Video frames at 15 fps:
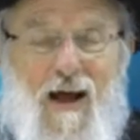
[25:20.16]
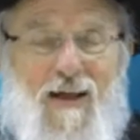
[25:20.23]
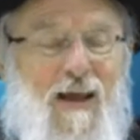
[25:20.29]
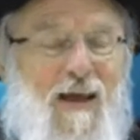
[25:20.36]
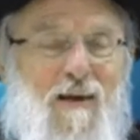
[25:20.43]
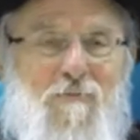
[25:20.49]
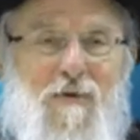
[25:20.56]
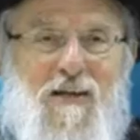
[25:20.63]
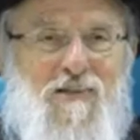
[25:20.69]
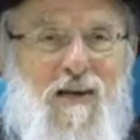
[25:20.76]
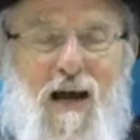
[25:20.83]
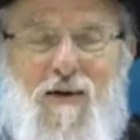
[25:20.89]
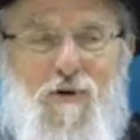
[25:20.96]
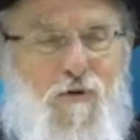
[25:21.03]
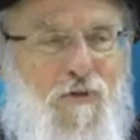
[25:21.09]
I can't imagine
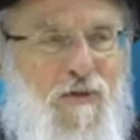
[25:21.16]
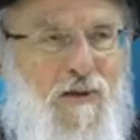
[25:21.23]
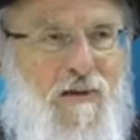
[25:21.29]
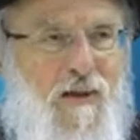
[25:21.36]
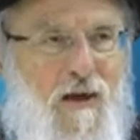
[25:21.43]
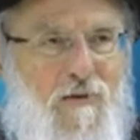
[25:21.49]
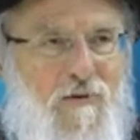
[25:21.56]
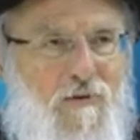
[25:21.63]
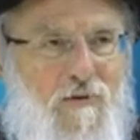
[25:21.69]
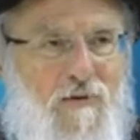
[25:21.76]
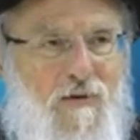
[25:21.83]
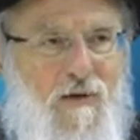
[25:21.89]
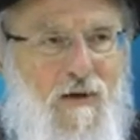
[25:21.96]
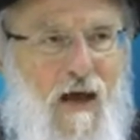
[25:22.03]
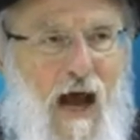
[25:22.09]
how you could think that.
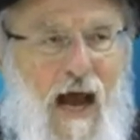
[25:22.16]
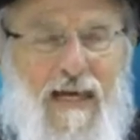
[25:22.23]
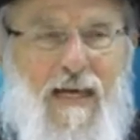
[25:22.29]
I